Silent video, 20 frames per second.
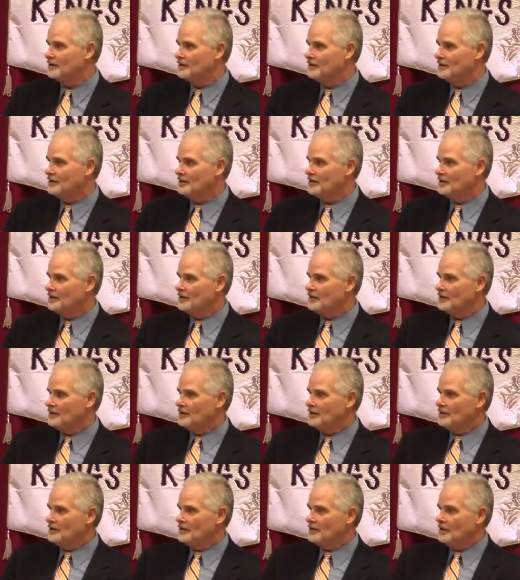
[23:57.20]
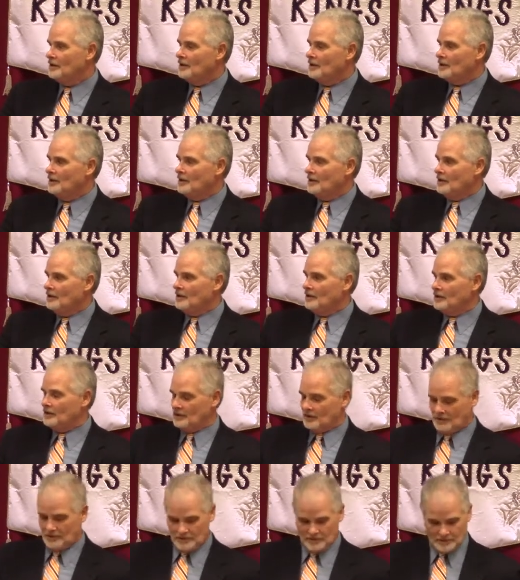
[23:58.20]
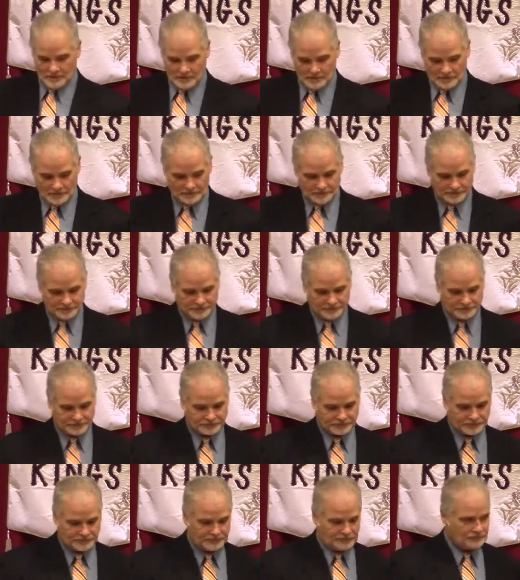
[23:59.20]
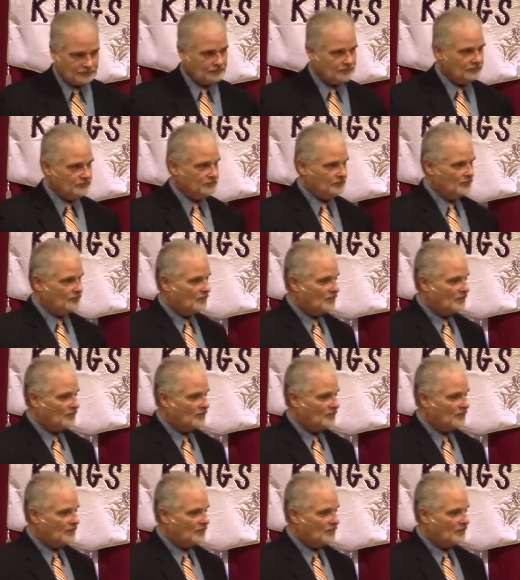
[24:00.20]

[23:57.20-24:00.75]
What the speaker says: [no speech]